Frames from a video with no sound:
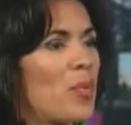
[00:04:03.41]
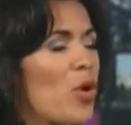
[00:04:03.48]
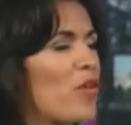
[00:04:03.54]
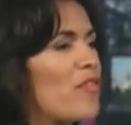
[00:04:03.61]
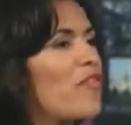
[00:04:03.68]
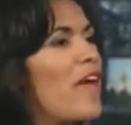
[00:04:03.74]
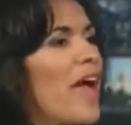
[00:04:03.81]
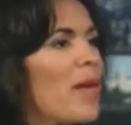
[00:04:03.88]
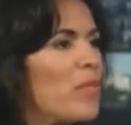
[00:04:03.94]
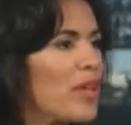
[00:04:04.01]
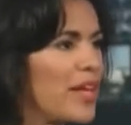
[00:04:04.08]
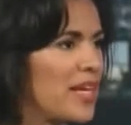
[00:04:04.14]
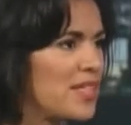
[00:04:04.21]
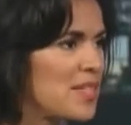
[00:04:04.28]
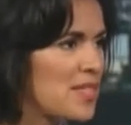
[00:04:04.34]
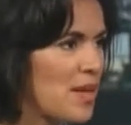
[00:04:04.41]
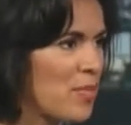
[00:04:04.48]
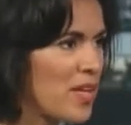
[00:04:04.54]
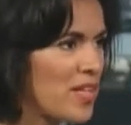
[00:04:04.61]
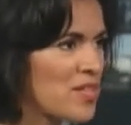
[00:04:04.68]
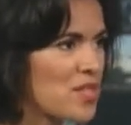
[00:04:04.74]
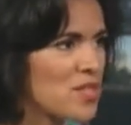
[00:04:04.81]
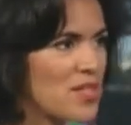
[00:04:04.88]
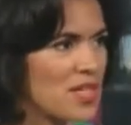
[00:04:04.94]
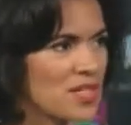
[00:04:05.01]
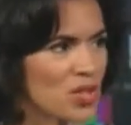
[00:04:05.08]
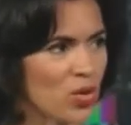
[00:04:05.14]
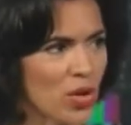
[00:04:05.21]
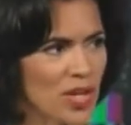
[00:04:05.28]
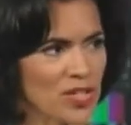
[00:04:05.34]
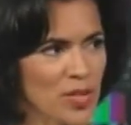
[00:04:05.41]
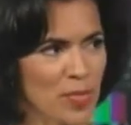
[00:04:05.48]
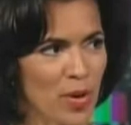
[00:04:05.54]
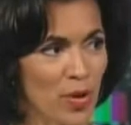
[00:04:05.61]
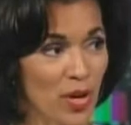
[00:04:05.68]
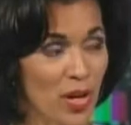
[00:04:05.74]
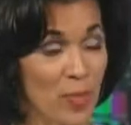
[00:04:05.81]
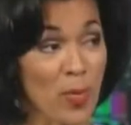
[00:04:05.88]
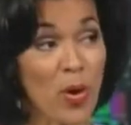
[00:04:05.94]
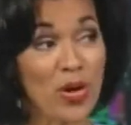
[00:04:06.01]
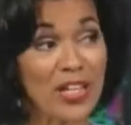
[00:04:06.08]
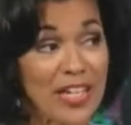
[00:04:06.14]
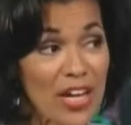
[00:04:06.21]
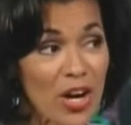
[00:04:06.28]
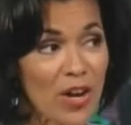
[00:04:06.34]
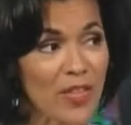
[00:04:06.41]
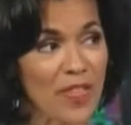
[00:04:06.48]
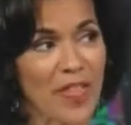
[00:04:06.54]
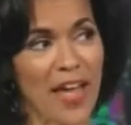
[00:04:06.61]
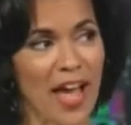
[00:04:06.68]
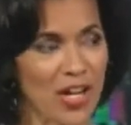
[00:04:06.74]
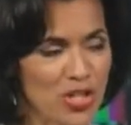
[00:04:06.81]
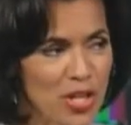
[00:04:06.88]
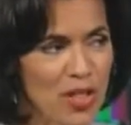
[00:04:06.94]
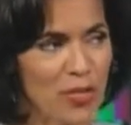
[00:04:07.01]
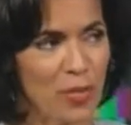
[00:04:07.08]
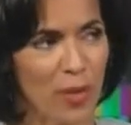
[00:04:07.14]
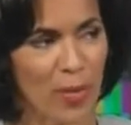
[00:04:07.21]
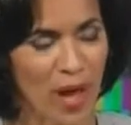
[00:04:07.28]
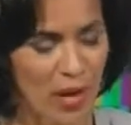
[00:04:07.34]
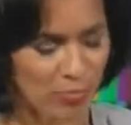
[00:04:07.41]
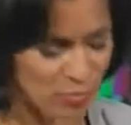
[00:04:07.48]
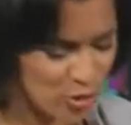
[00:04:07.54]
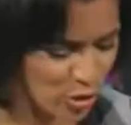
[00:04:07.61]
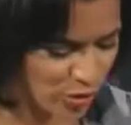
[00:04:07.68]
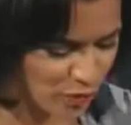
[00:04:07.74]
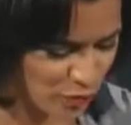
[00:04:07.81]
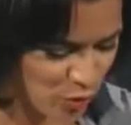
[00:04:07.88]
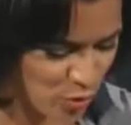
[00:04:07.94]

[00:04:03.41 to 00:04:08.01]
per family in some instances across America per year that they actually throw out. Good